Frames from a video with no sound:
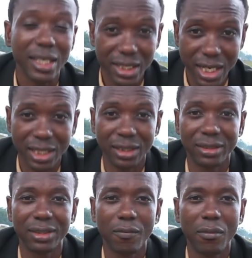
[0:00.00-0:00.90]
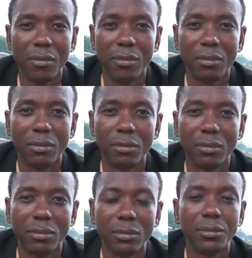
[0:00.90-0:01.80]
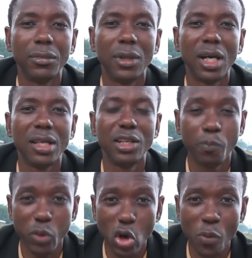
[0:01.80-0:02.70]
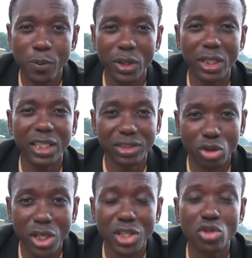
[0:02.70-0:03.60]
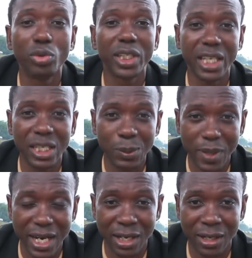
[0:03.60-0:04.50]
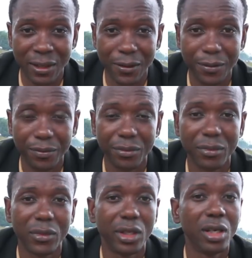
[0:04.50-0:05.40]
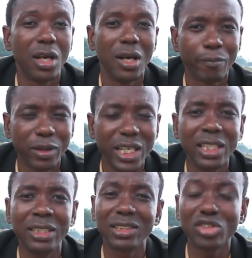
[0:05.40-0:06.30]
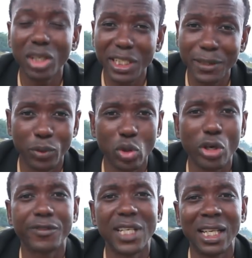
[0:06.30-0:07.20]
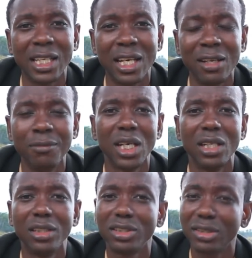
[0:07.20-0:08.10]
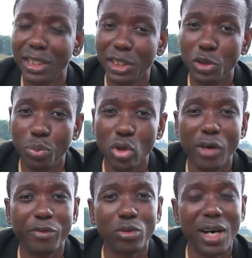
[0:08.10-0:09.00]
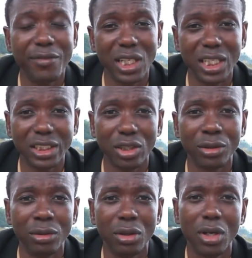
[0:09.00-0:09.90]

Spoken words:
Yes, the Pope is going to regain power. Please study the book of Daniel, study the book of Revelation.